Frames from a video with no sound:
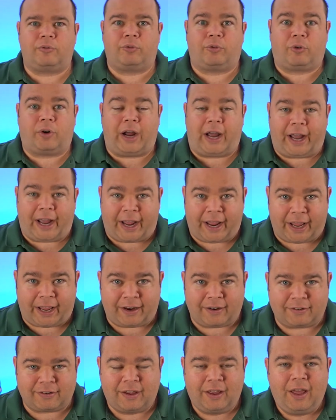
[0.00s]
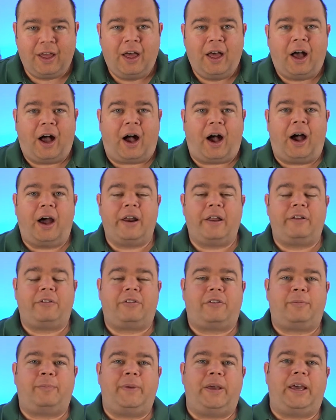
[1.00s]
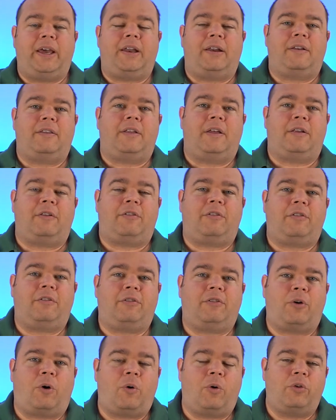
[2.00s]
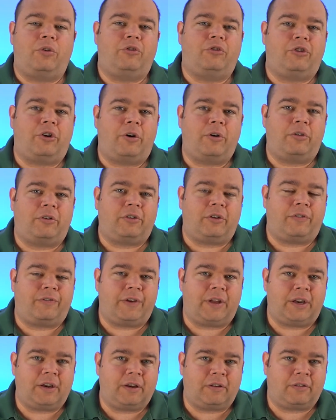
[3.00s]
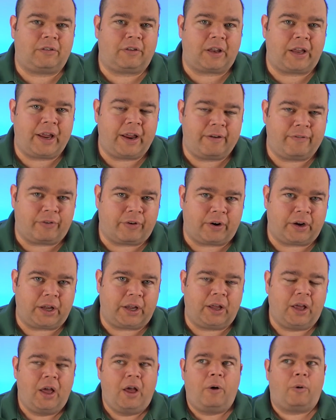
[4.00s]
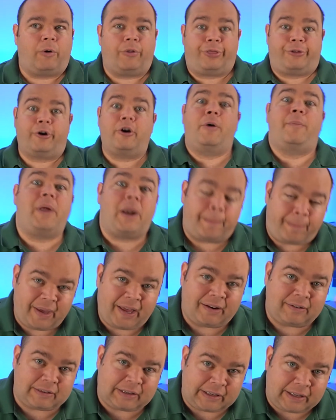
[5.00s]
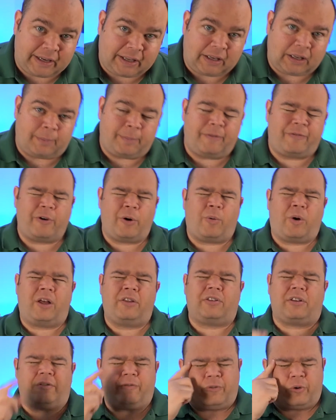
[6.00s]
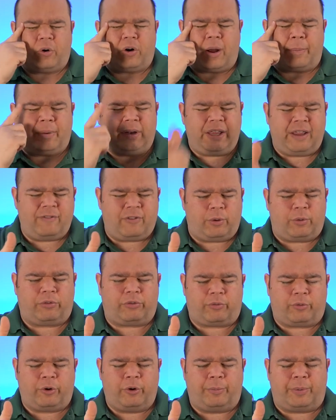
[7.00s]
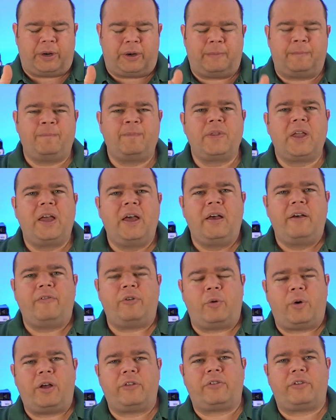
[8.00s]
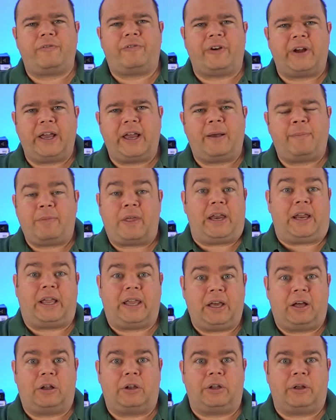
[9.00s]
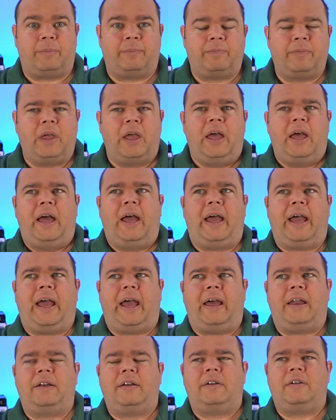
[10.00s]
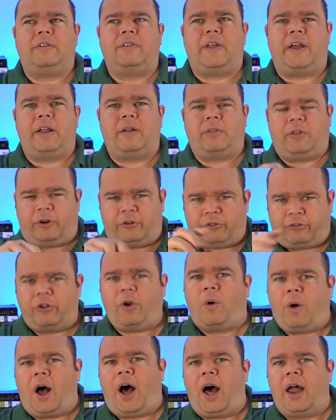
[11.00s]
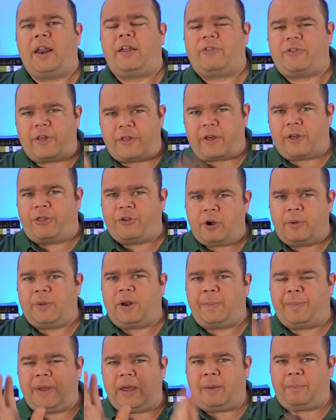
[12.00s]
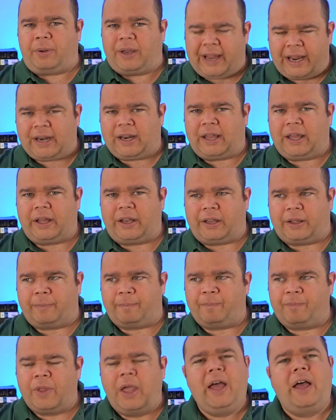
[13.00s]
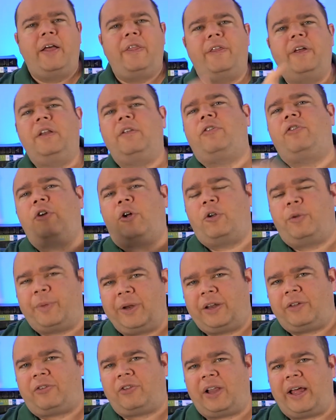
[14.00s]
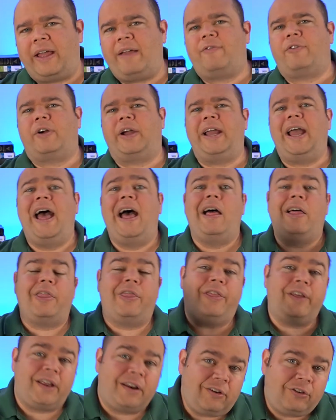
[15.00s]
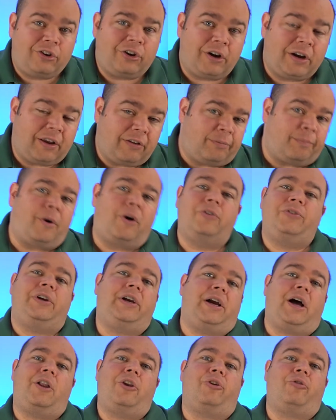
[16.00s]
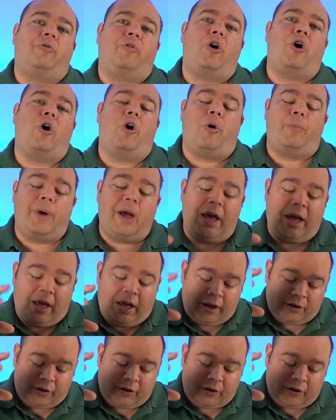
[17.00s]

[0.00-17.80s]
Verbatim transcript: Right. Honest men that sold Joseph into slavery, well, threw him in a pit to kill him. If it wasn't for, I believe it was Reuben, if it wasn't for him, they'd have killed him. And they're so honest that they threw him in a pit, planned to kill him, then sold him into slavery, then took his multicolored robe,